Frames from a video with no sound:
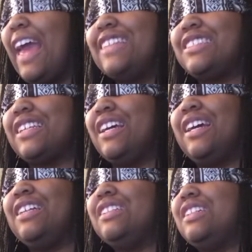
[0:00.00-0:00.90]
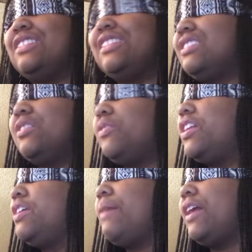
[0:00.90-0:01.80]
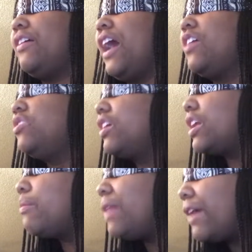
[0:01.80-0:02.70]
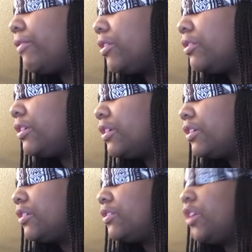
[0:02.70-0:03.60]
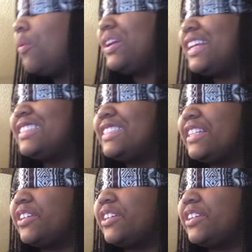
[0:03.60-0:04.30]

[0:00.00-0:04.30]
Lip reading: Cassie, does it really matter how you look in a blindfold? No one can see